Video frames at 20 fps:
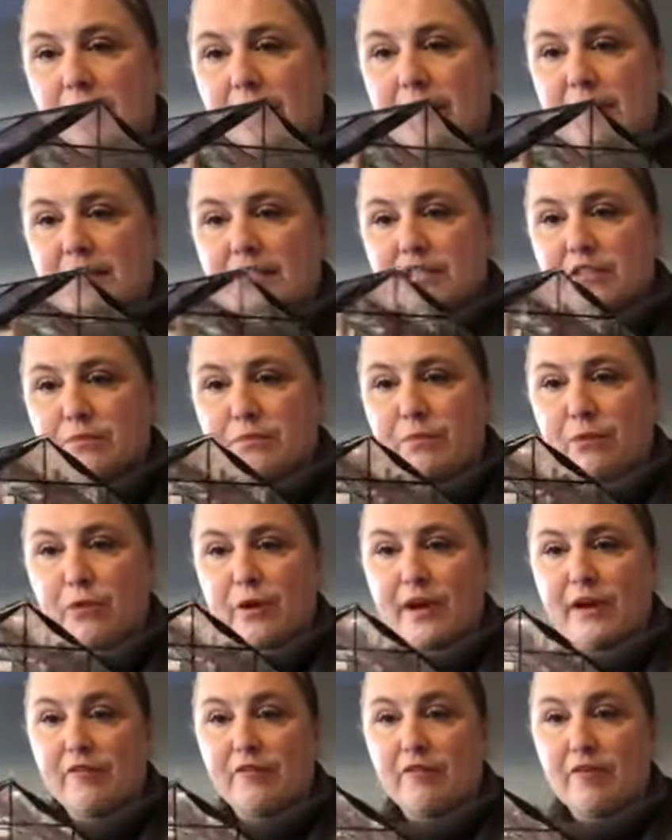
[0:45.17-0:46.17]
which is
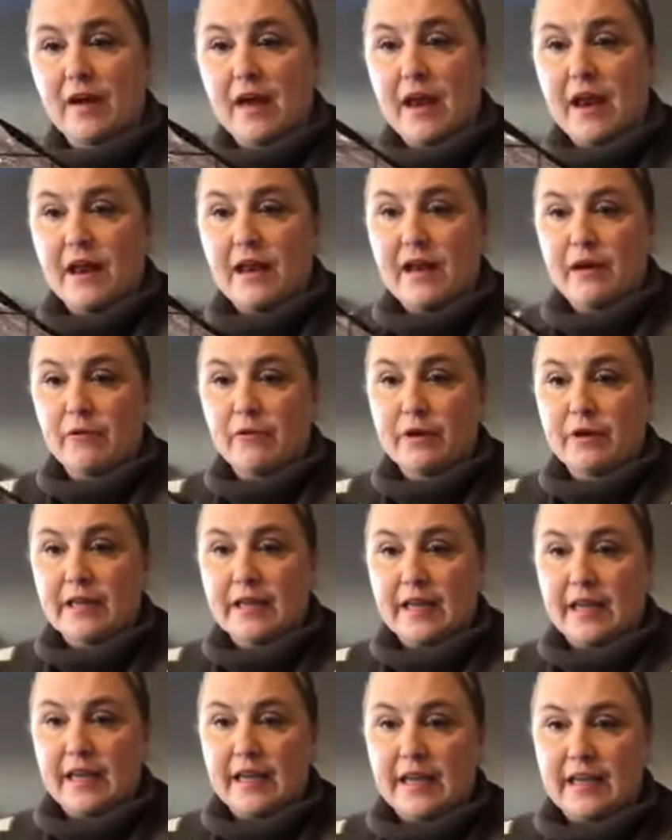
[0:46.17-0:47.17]
pretty fun and
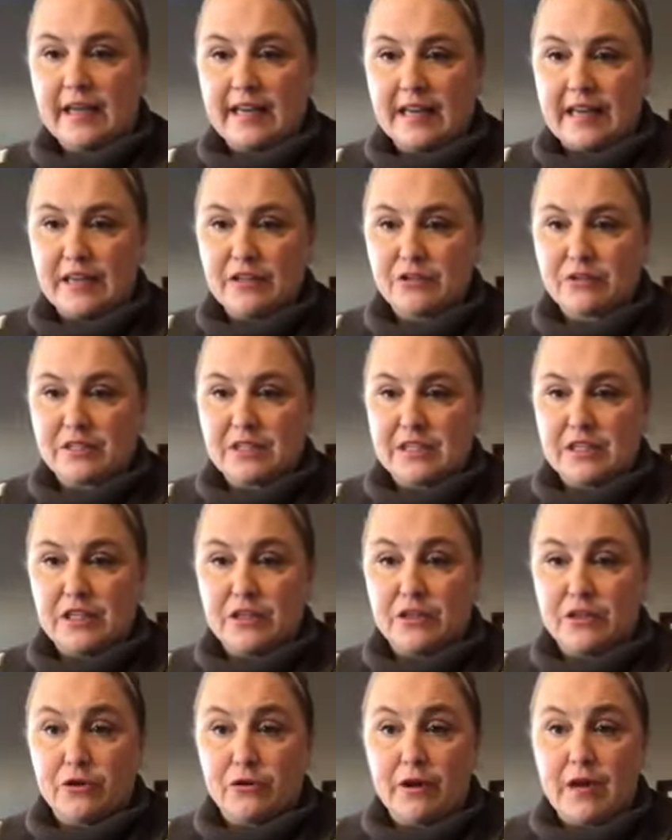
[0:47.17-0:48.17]
really interesting to
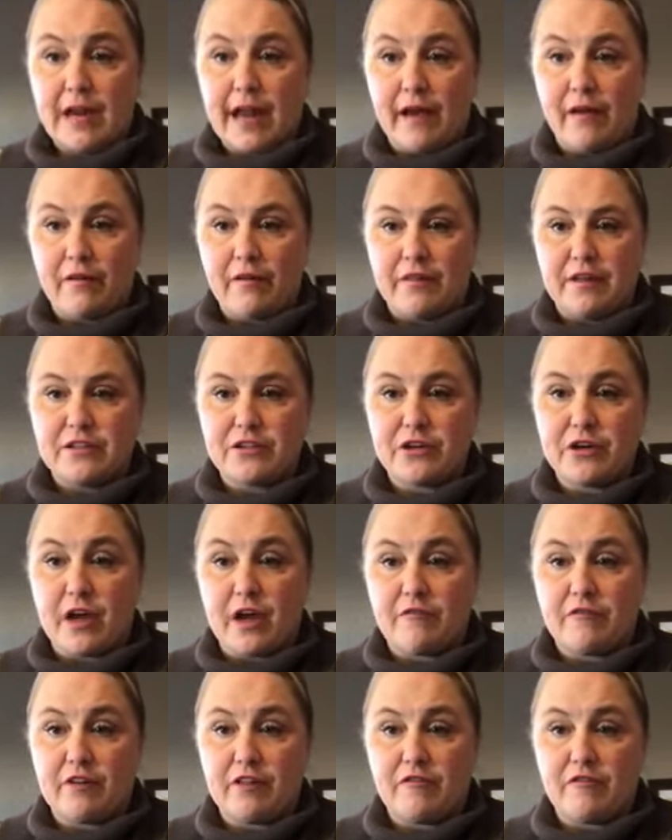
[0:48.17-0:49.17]
do. Now, these are
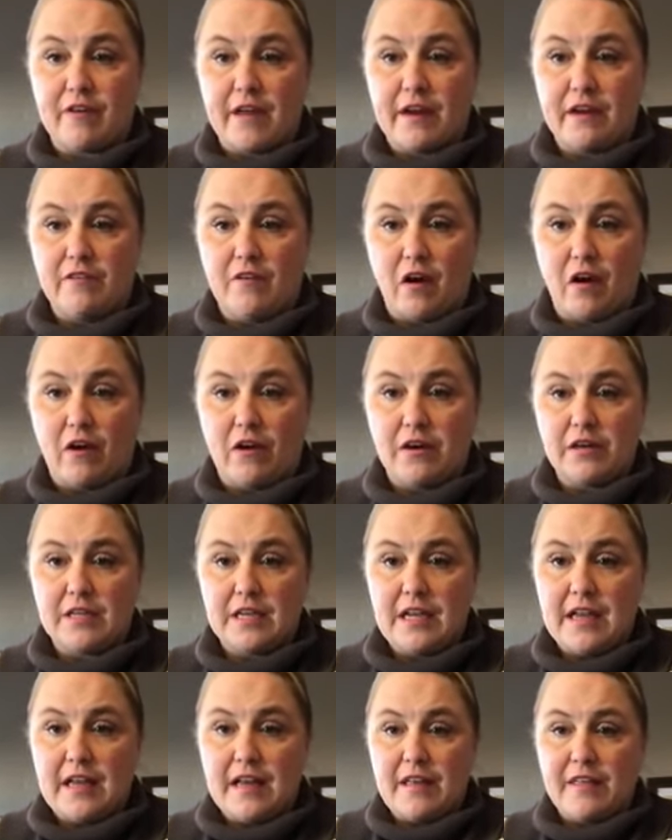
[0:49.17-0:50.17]
not for the faint of heart.
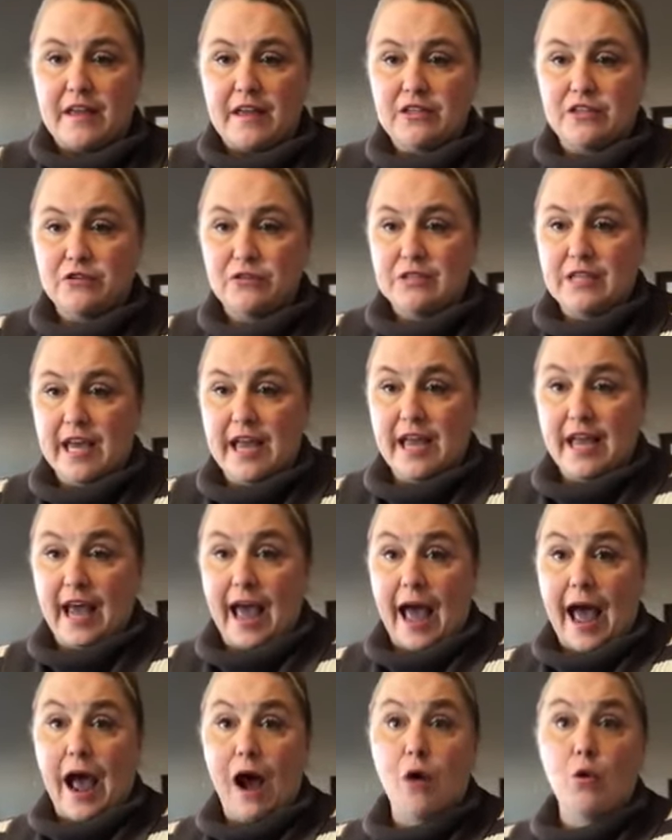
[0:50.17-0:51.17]
They do take
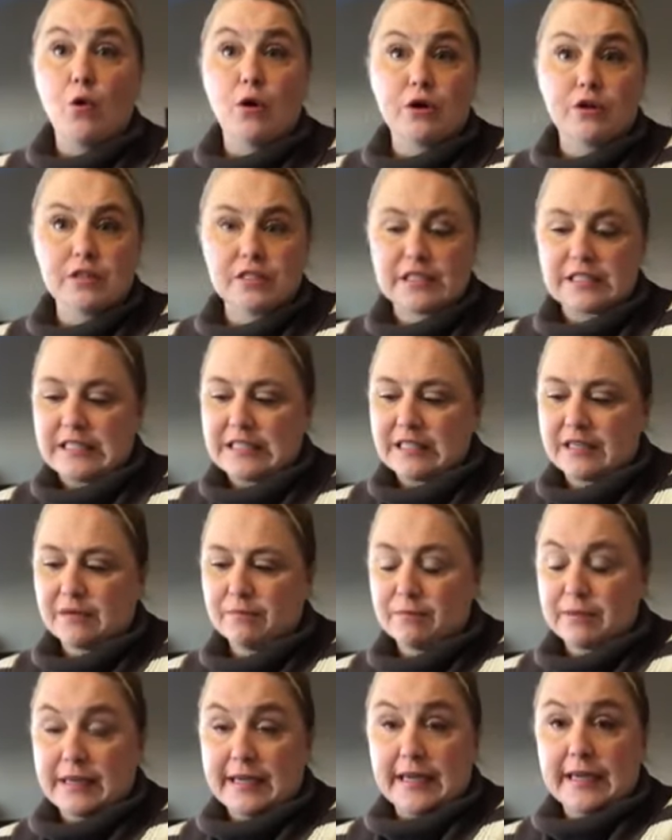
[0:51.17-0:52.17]
hours to
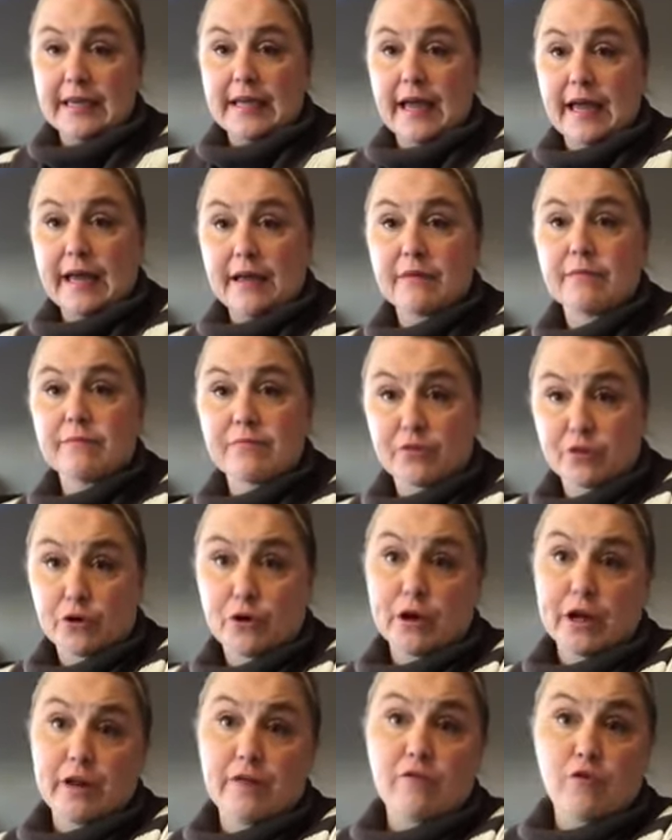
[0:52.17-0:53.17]
complete, like
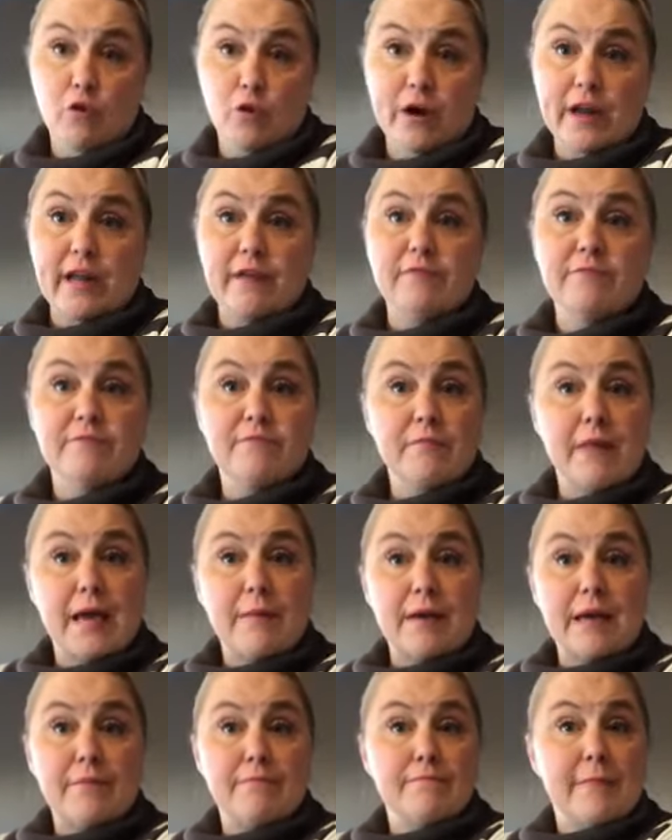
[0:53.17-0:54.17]
30, 40,
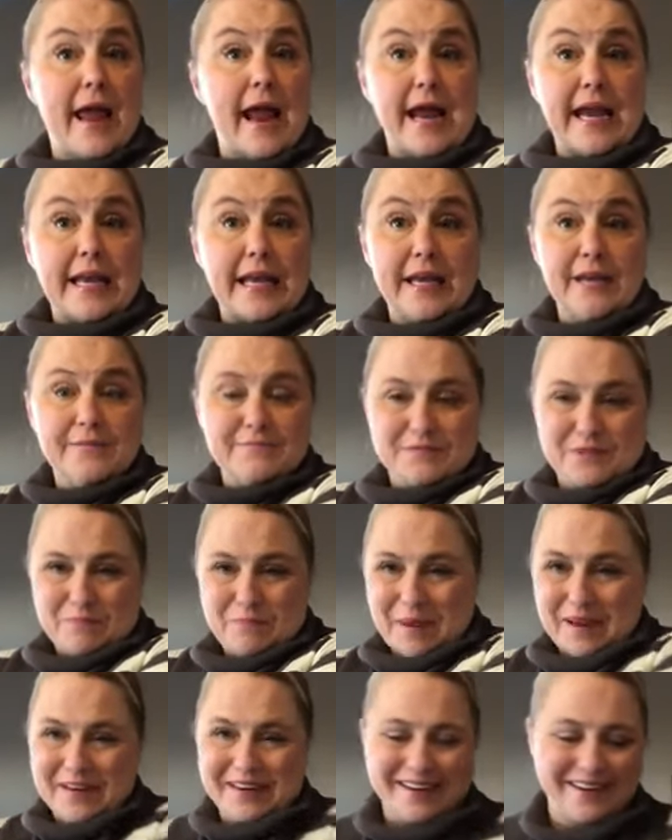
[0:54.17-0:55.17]
maybe 80,
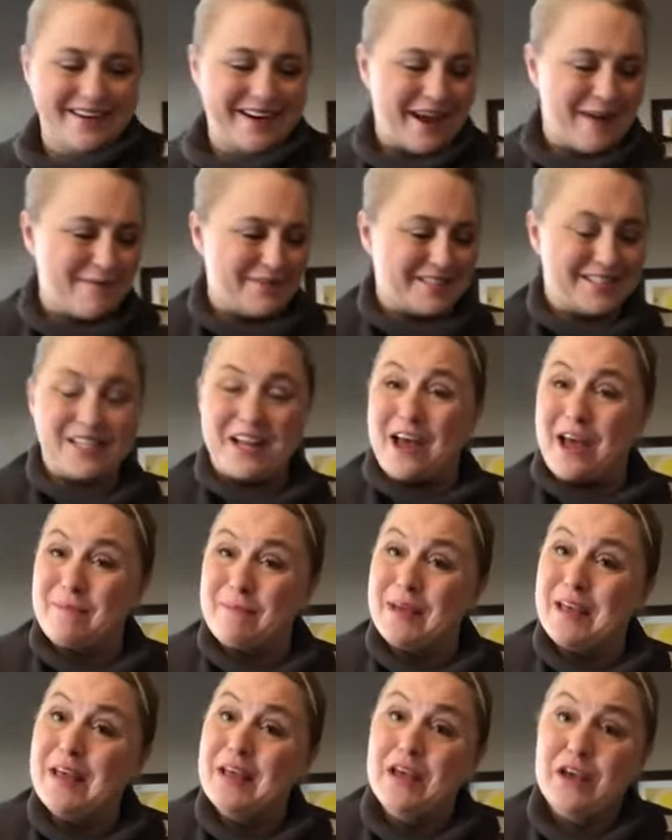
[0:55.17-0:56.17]
depending on how much
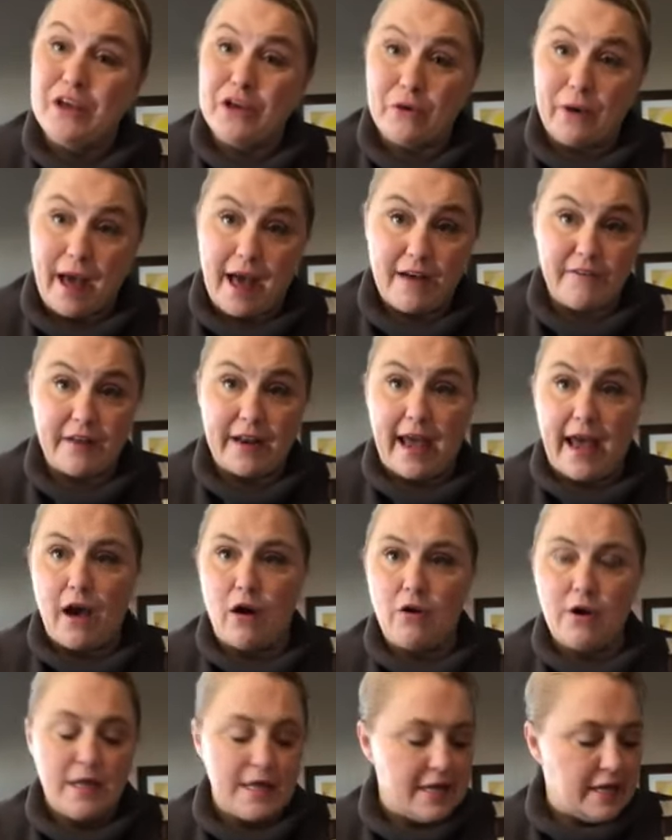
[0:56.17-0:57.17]
time you have and
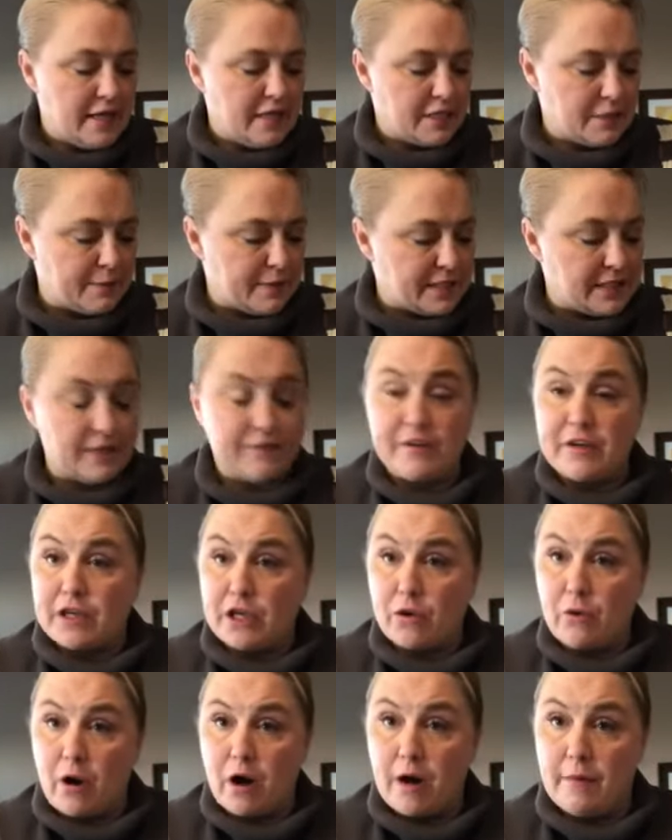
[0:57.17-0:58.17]
how specific
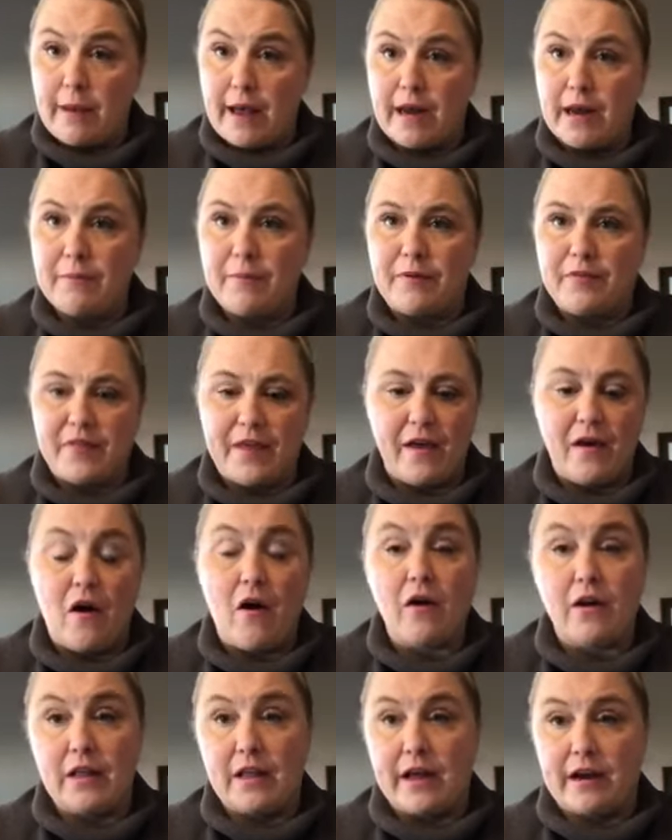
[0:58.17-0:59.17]
you are about it, but they
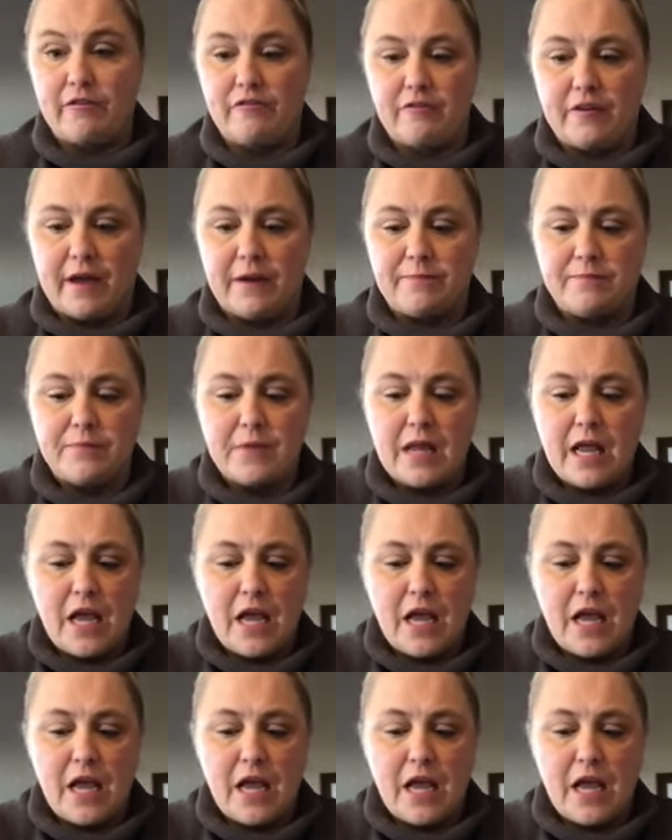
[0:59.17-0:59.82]
are a lot of fun.